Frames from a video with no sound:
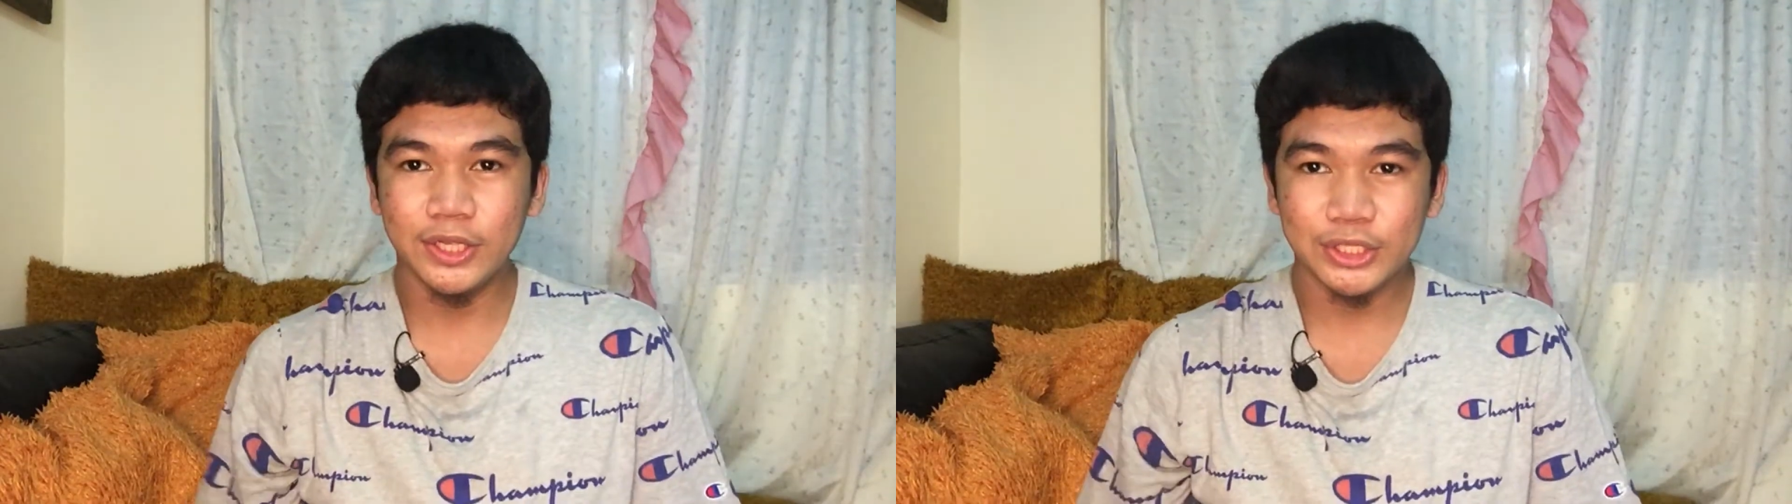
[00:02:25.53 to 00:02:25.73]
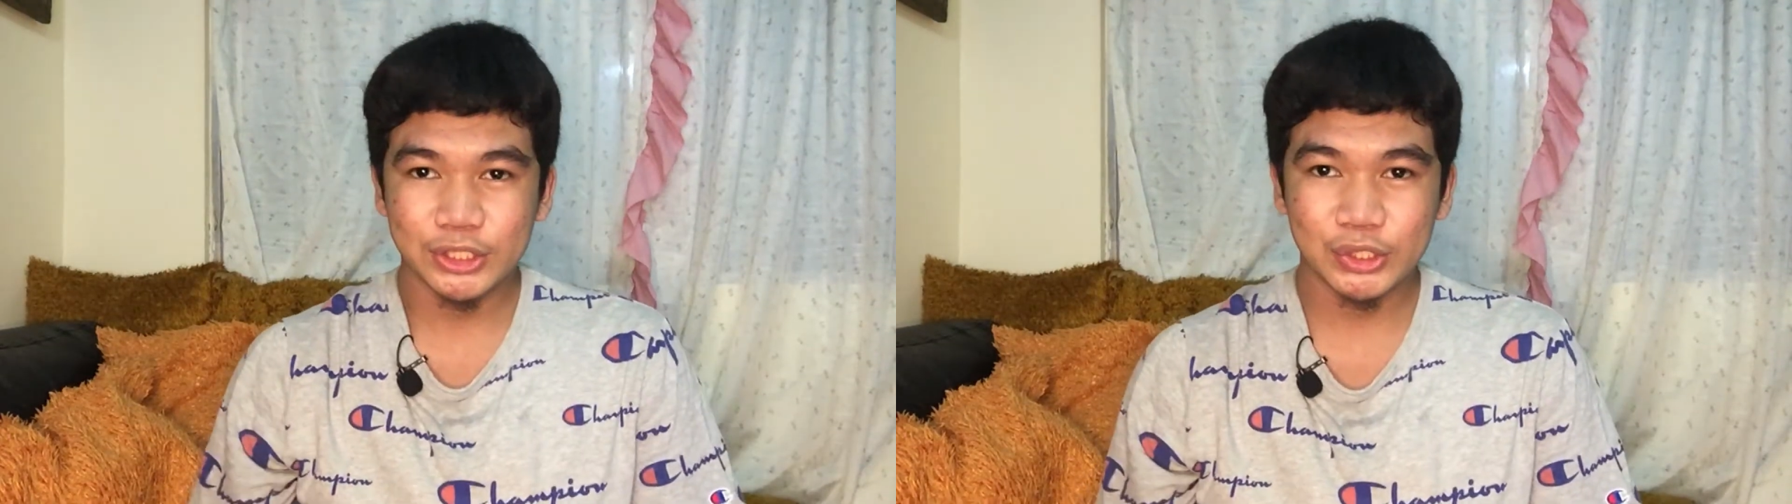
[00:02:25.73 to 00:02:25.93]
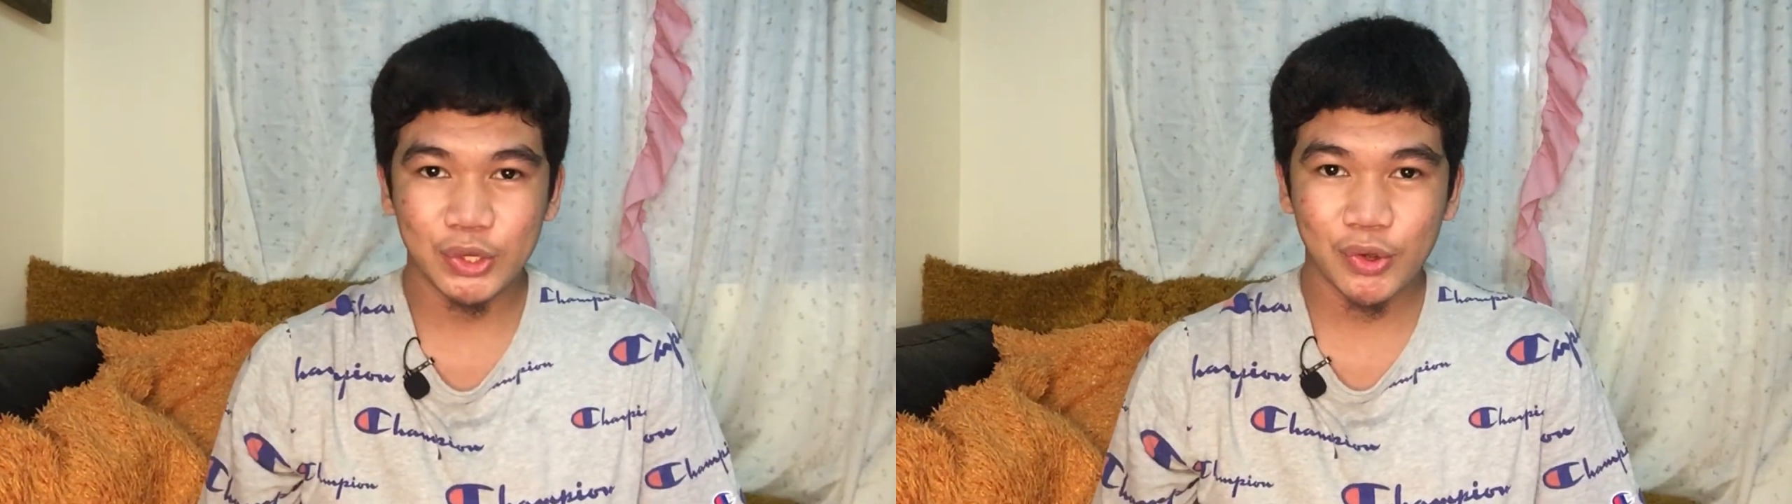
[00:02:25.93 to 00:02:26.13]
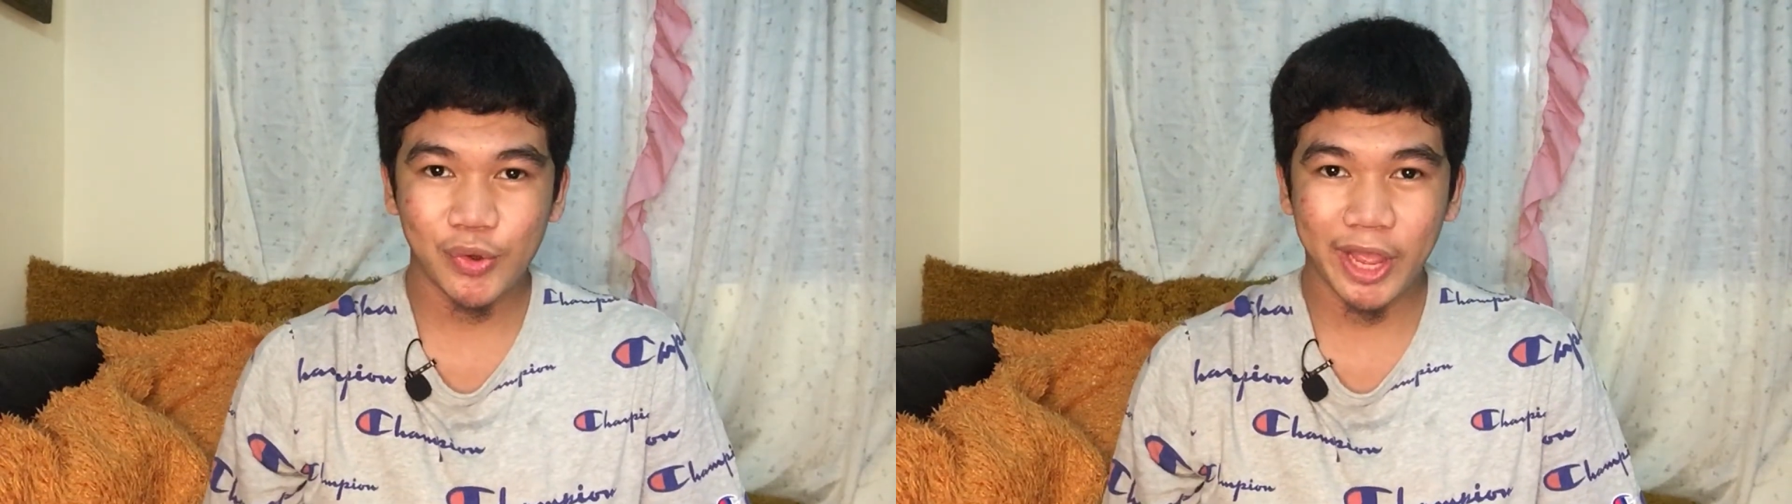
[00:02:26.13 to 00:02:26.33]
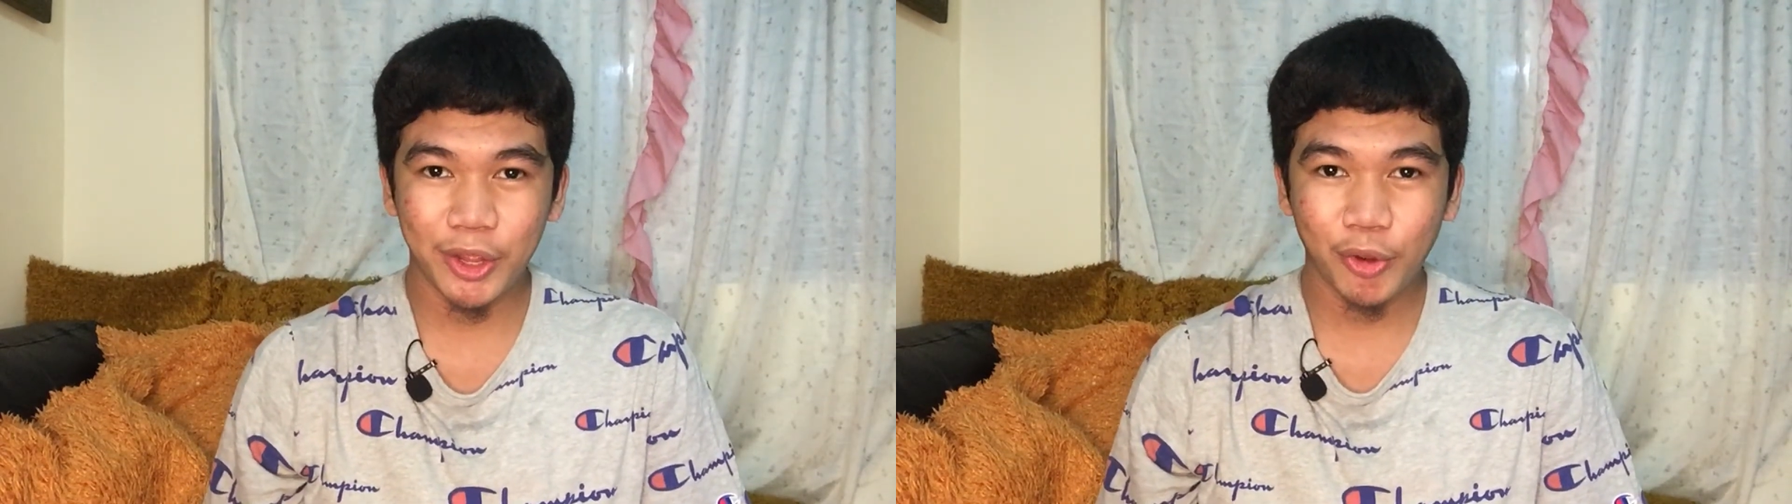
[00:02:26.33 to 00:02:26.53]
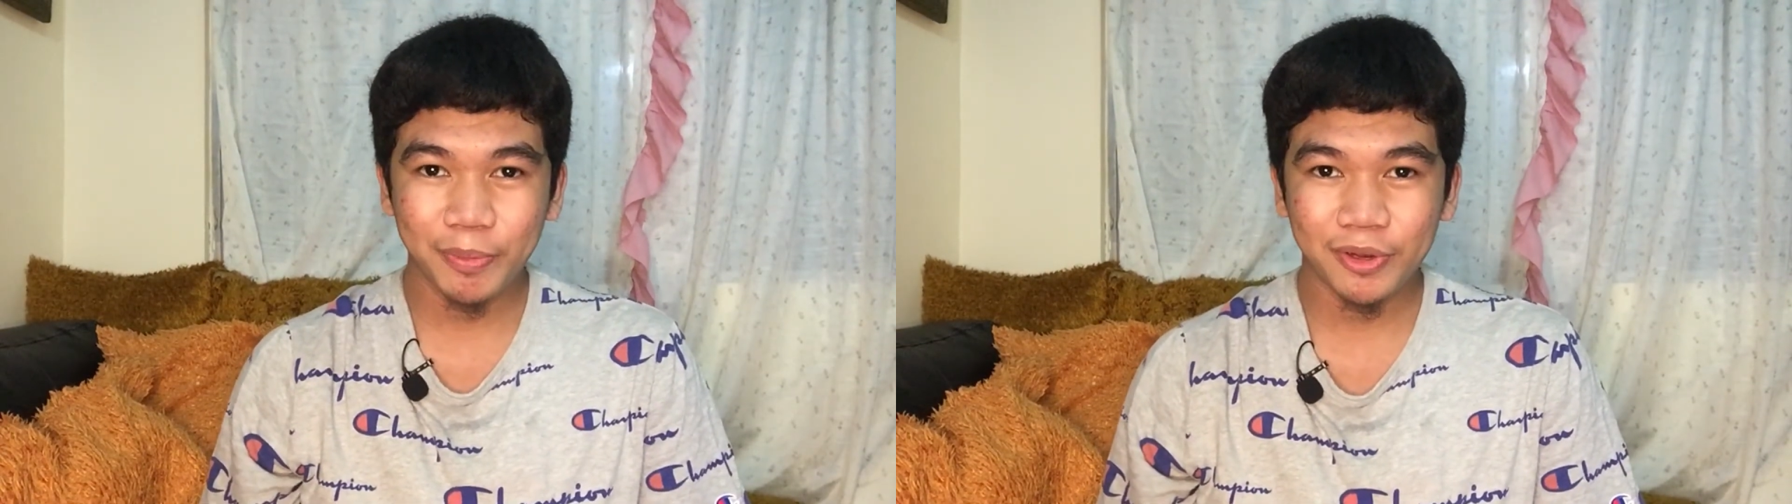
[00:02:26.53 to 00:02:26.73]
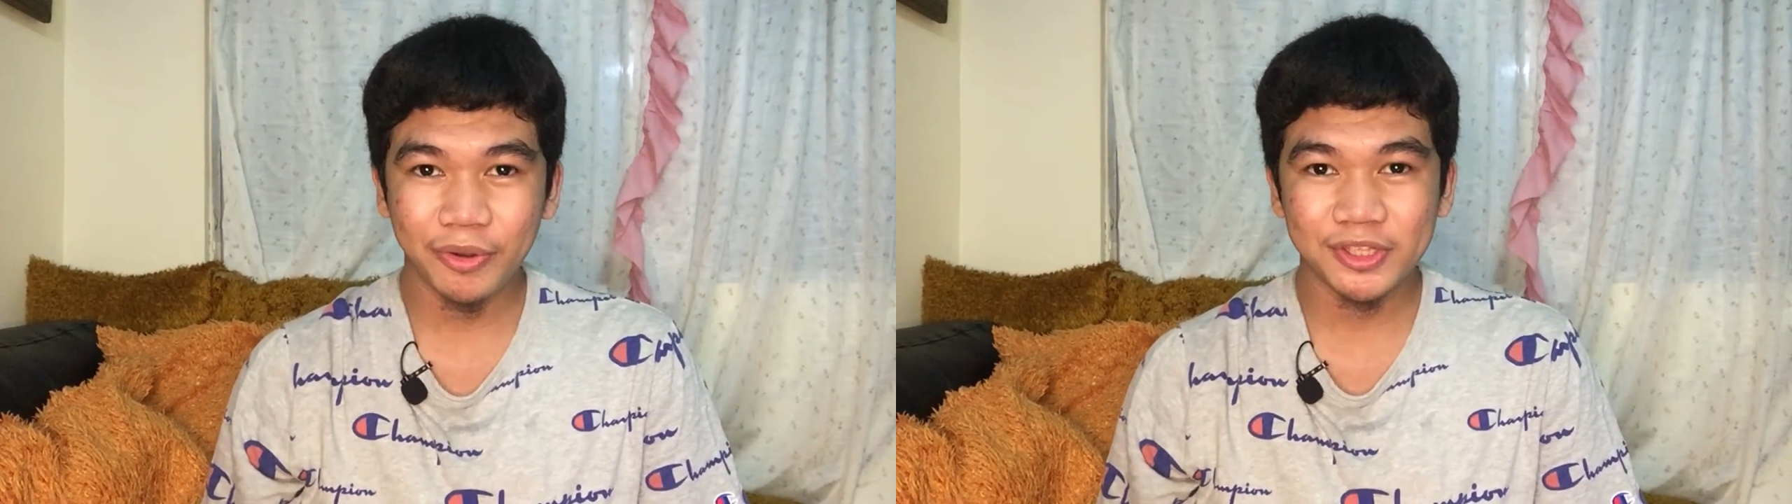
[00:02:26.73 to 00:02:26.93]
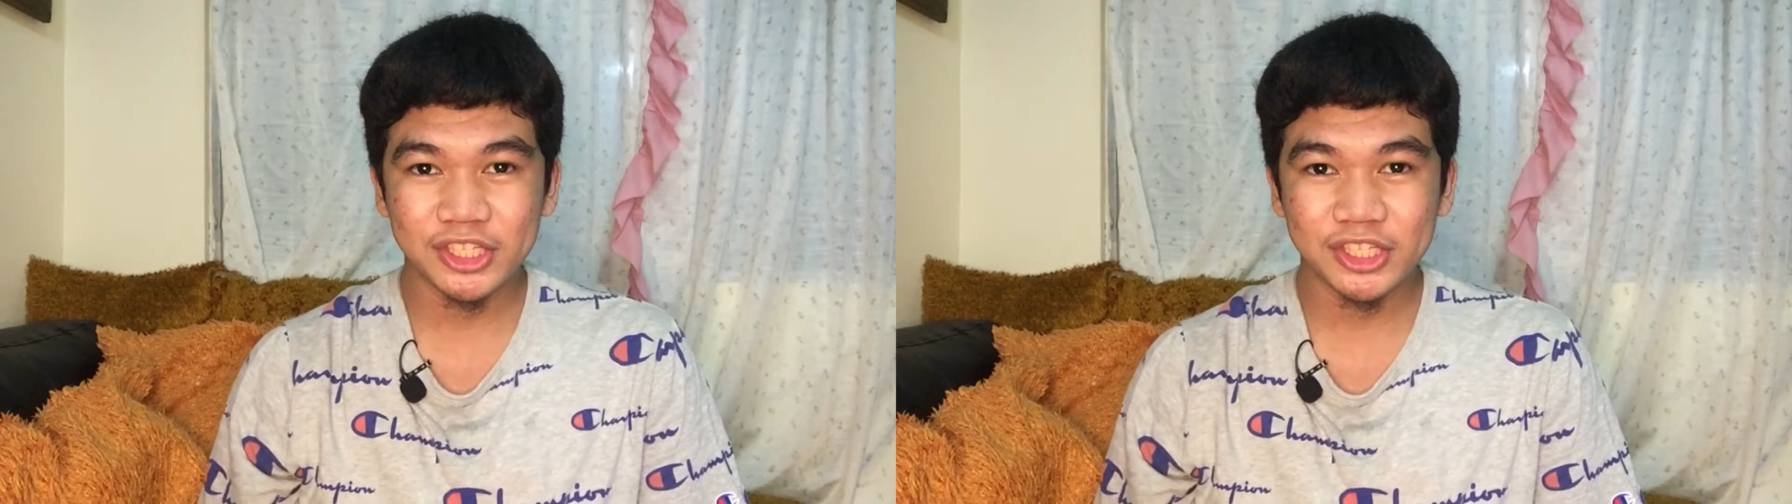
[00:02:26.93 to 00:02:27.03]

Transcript: So I hope you learned